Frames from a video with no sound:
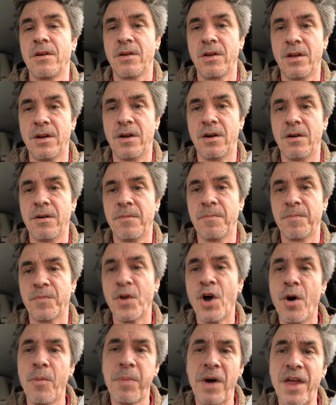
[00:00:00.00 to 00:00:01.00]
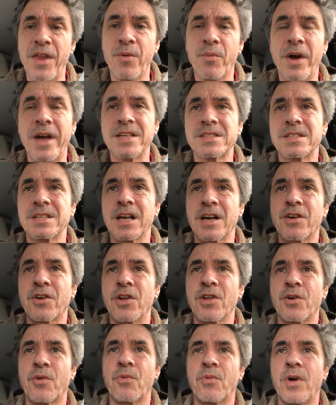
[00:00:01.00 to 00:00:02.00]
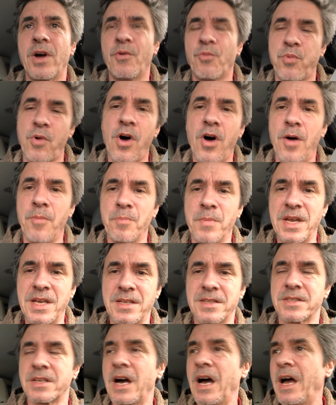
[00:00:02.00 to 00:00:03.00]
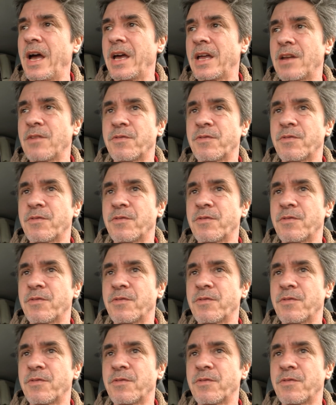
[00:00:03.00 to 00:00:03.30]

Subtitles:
You know. Oh, by the way, it's not called a raw meat diet.